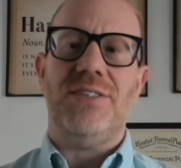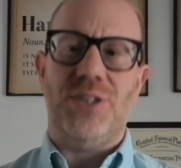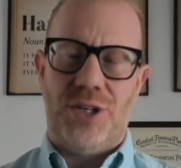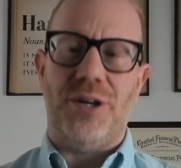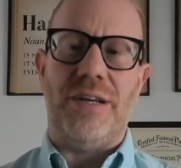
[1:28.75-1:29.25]

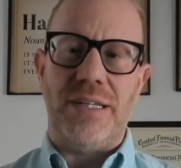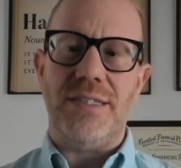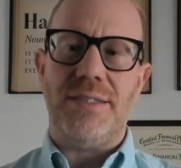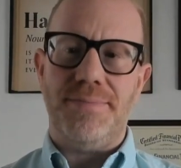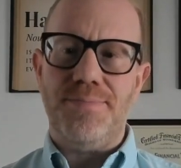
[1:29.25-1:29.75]

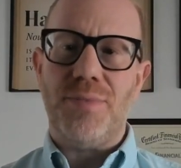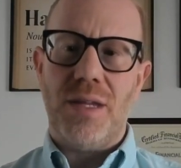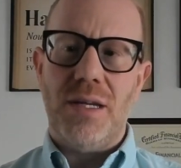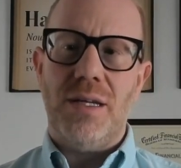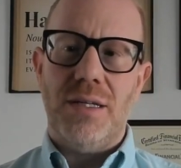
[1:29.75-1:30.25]
securities.
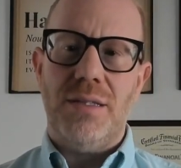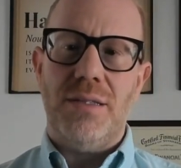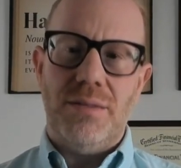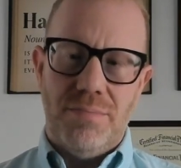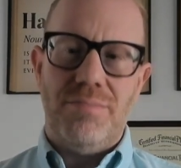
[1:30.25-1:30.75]

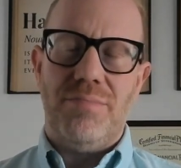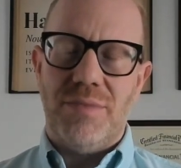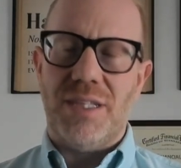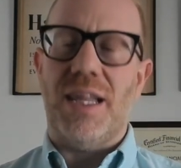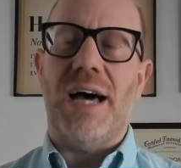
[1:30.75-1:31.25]

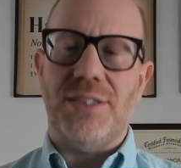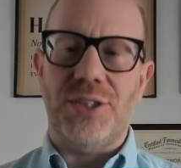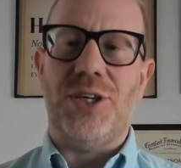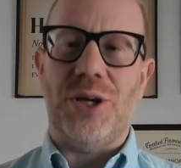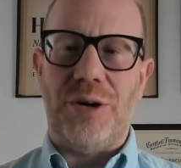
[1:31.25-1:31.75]
It's a lot of
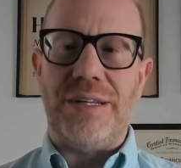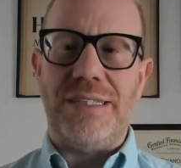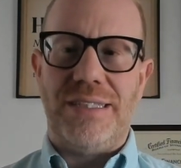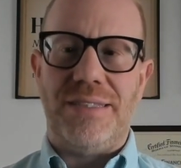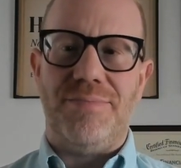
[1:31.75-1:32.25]

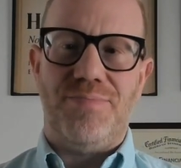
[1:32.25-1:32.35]
securities.